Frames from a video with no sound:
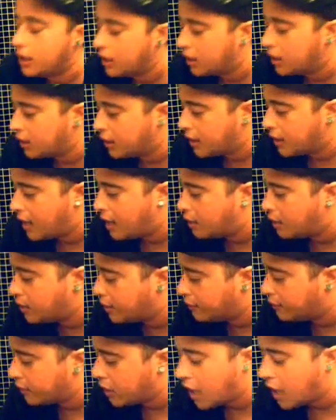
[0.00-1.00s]

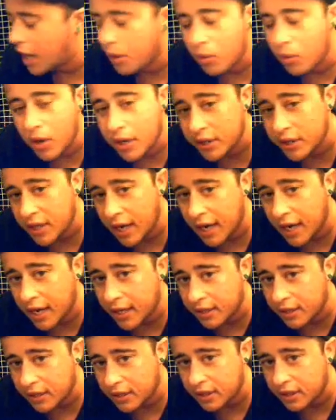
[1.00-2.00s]
However, I was
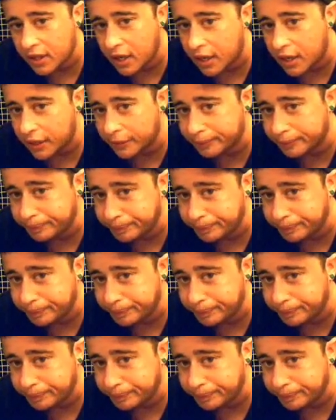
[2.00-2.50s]
asked,